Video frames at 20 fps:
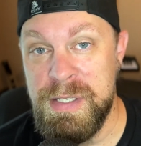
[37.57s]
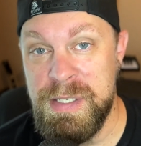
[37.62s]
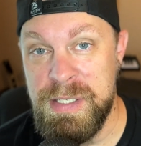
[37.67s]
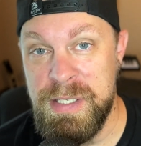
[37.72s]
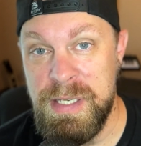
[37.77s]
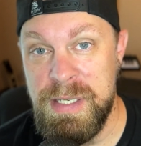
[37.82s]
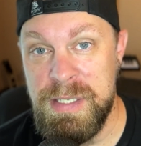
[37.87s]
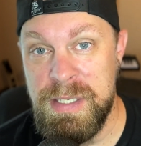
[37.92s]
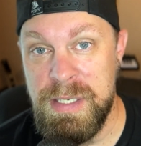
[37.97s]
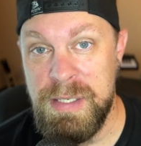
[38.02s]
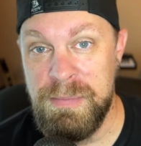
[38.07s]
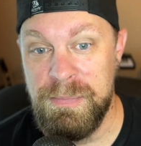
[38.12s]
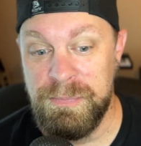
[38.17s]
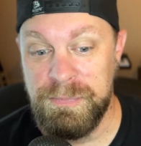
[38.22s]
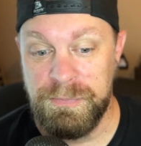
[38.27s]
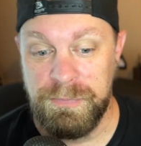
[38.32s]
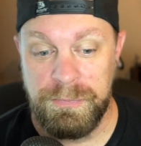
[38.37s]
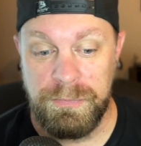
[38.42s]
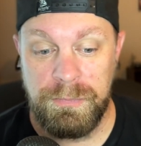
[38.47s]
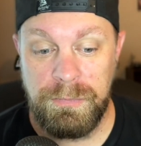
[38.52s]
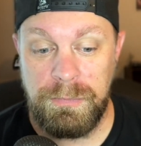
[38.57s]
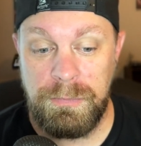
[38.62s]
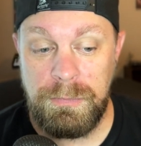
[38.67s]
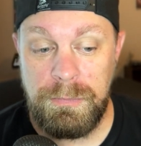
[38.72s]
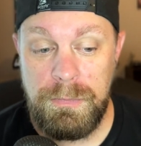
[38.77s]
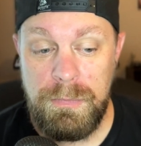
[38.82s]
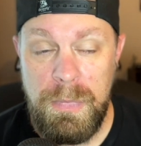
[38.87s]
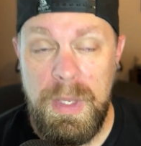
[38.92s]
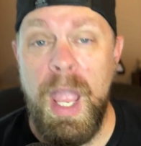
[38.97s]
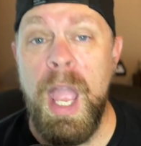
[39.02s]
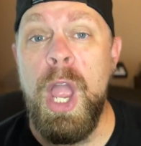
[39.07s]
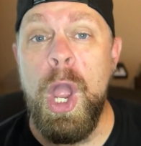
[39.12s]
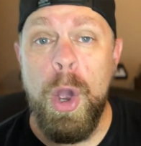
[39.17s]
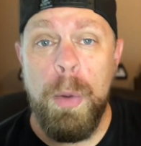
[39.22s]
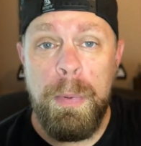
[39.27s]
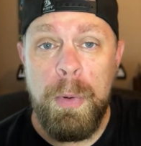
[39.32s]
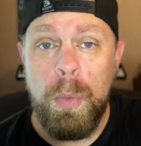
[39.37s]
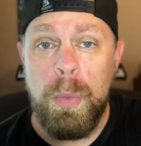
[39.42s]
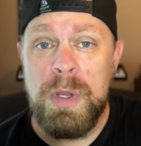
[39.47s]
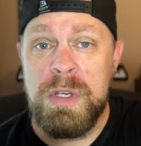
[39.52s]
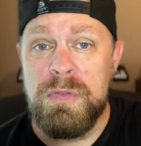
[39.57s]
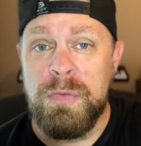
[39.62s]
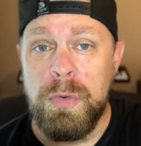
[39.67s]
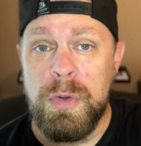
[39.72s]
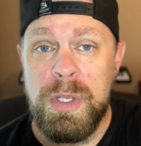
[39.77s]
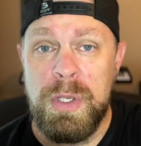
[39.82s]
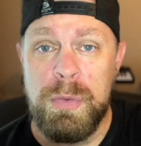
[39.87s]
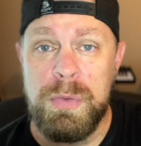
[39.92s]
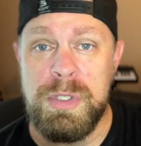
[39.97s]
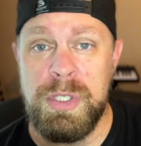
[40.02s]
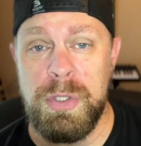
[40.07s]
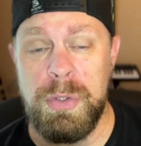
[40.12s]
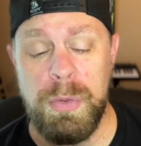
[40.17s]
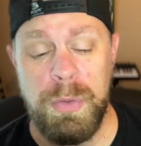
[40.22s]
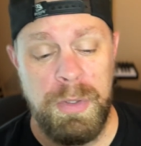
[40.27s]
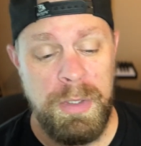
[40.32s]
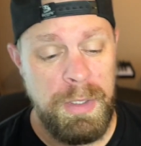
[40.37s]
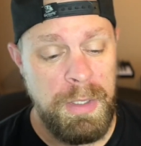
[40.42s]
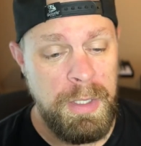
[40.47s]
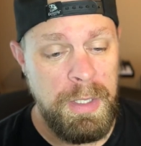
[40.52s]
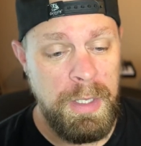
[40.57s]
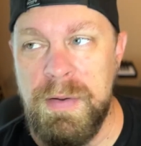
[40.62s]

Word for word: season. I hope it was for you too.